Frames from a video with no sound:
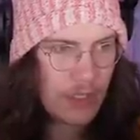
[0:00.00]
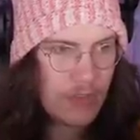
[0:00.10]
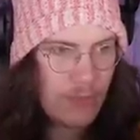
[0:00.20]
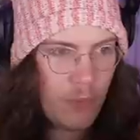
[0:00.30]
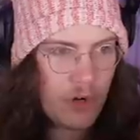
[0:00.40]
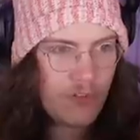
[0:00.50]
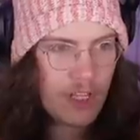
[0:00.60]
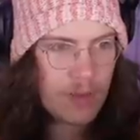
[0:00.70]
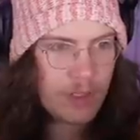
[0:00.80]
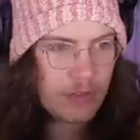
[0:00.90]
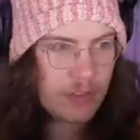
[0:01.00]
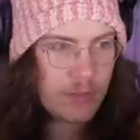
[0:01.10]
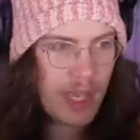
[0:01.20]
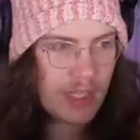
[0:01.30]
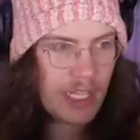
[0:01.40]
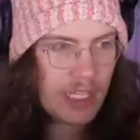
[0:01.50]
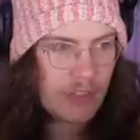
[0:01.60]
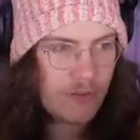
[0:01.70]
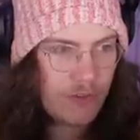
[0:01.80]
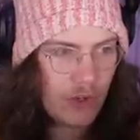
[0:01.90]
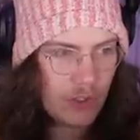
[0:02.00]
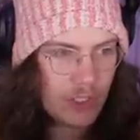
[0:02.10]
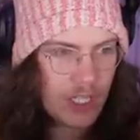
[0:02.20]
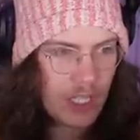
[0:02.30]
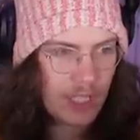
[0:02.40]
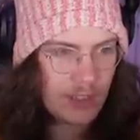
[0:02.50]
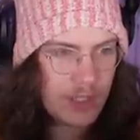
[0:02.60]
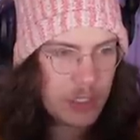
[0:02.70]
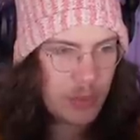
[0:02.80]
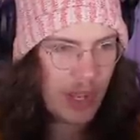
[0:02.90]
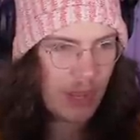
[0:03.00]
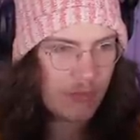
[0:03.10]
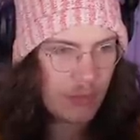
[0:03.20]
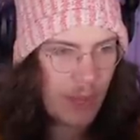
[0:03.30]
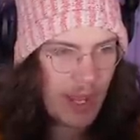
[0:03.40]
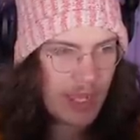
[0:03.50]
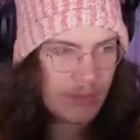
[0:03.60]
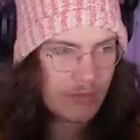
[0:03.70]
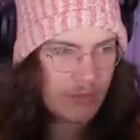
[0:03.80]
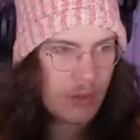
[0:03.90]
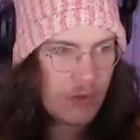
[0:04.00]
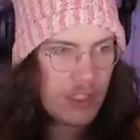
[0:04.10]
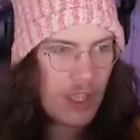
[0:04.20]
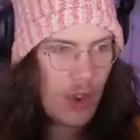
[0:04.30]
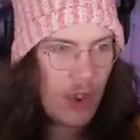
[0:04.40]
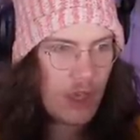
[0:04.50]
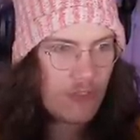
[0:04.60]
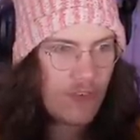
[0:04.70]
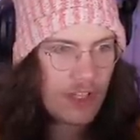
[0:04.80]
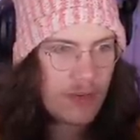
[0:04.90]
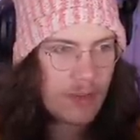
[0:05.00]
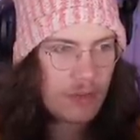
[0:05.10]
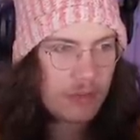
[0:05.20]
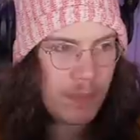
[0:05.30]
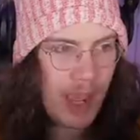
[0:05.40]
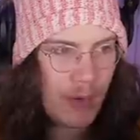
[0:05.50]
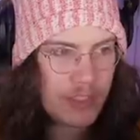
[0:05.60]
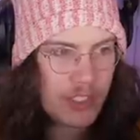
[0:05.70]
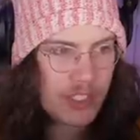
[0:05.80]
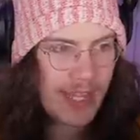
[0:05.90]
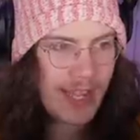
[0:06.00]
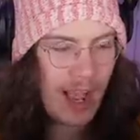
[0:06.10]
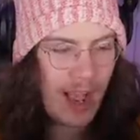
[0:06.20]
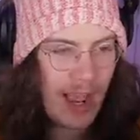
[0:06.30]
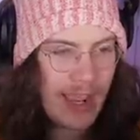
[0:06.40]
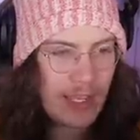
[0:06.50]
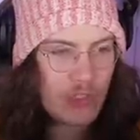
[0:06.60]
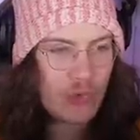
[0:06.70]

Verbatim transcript: When the Water Vellumental's belly is full, it'll unleash a powerful wave. Use the Earth Vellumental's power to stay high and